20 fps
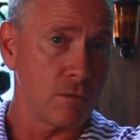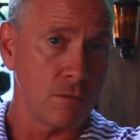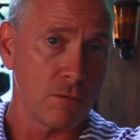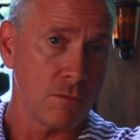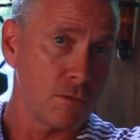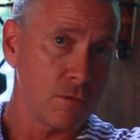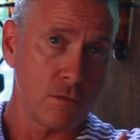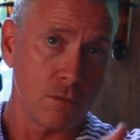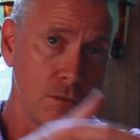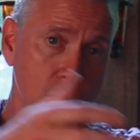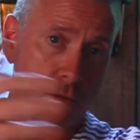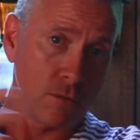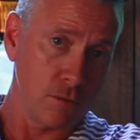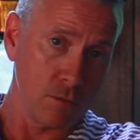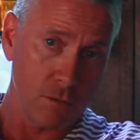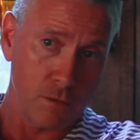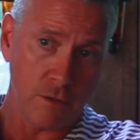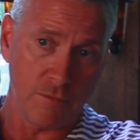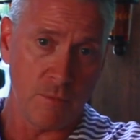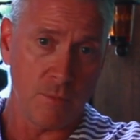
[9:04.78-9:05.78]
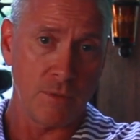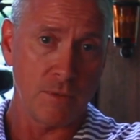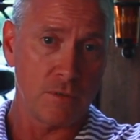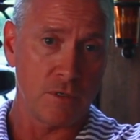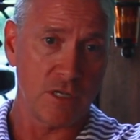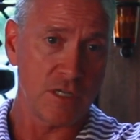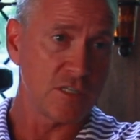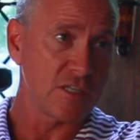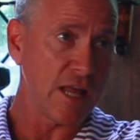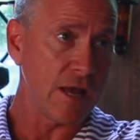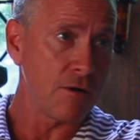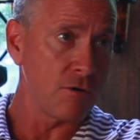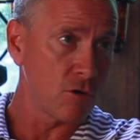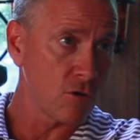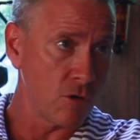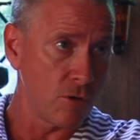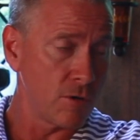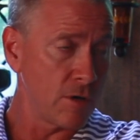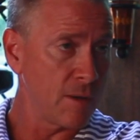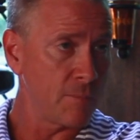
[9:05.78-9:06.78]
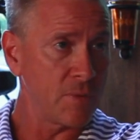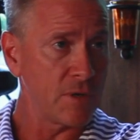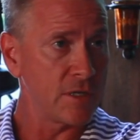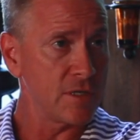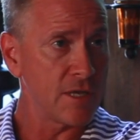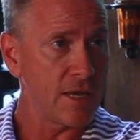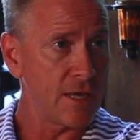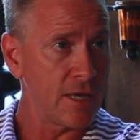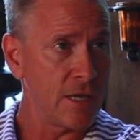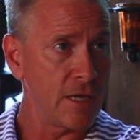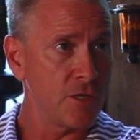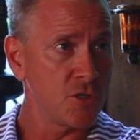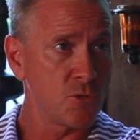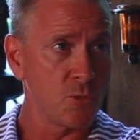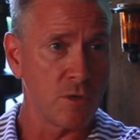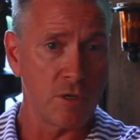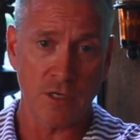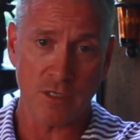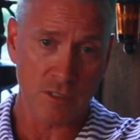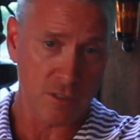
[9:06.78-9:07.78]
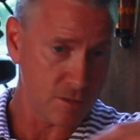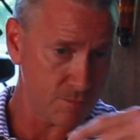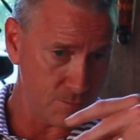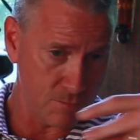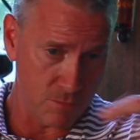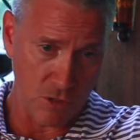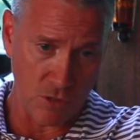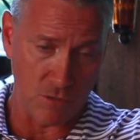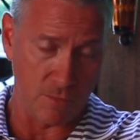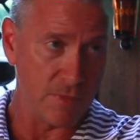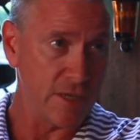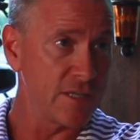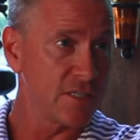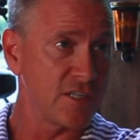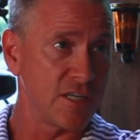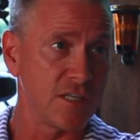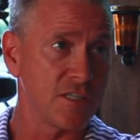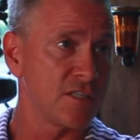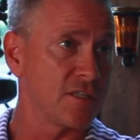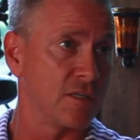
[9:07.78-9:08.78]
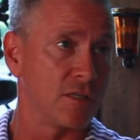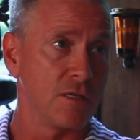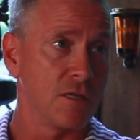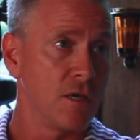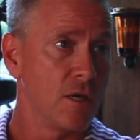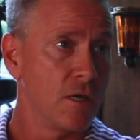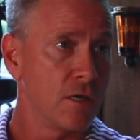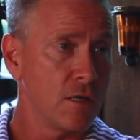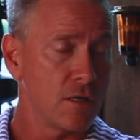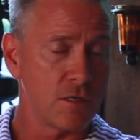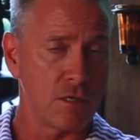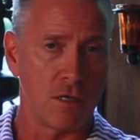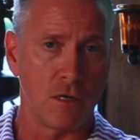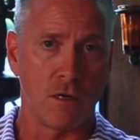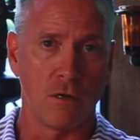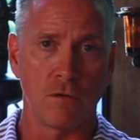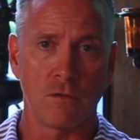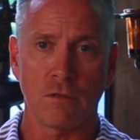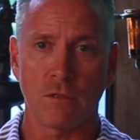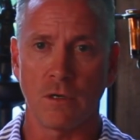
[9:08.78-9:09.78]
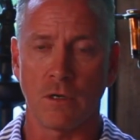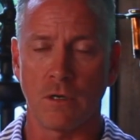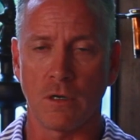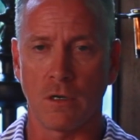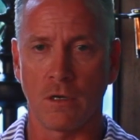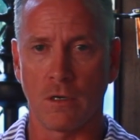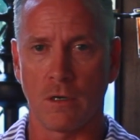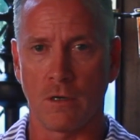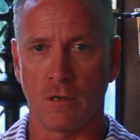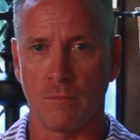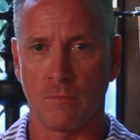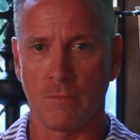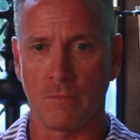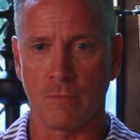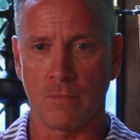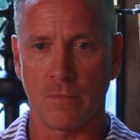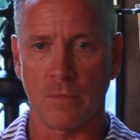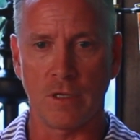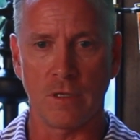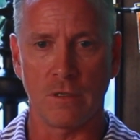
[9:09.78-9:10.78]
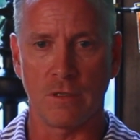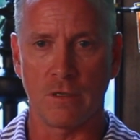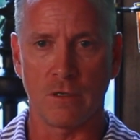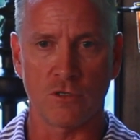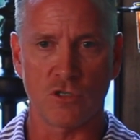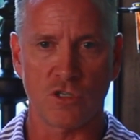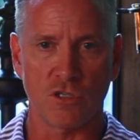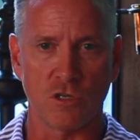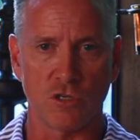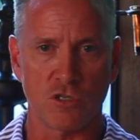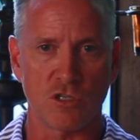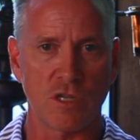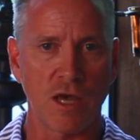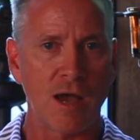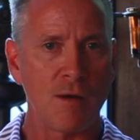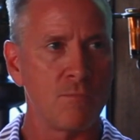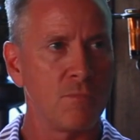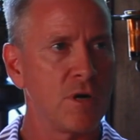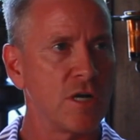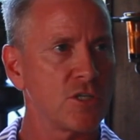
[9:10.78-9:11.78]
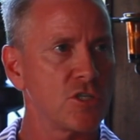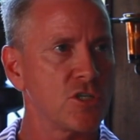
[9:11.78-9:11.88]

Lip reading: you know, kids now are growing up in a day and age where it's boom, it's instant. You know, there's not